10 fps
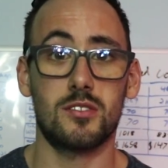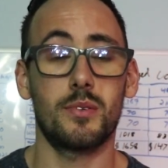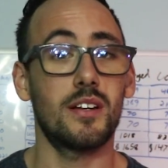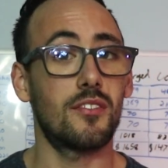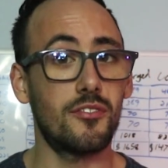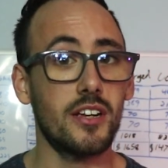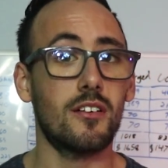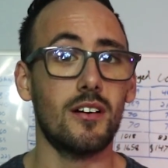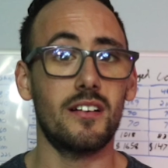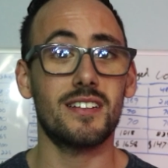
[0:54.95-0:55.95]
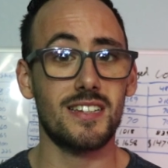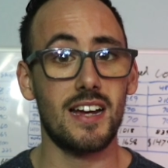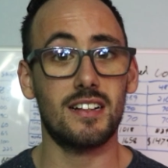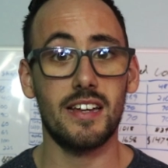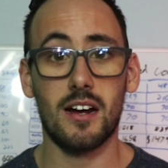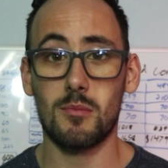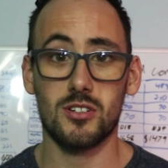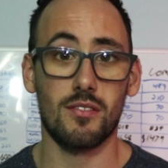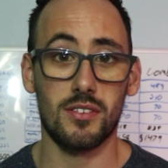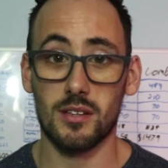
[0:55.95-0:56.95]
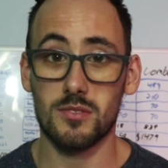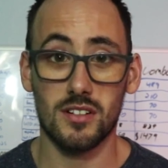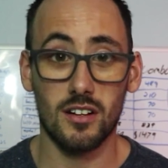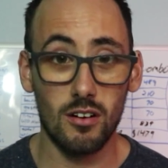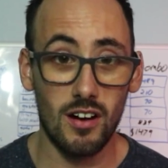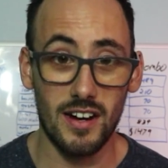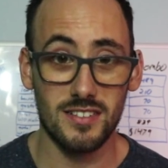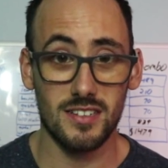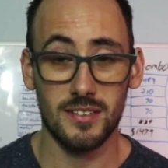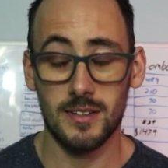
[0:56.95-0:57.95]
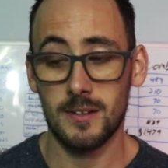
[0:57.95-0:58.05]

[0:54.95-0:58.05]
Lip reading: So we had to figure out exactly how much everything was going to cost.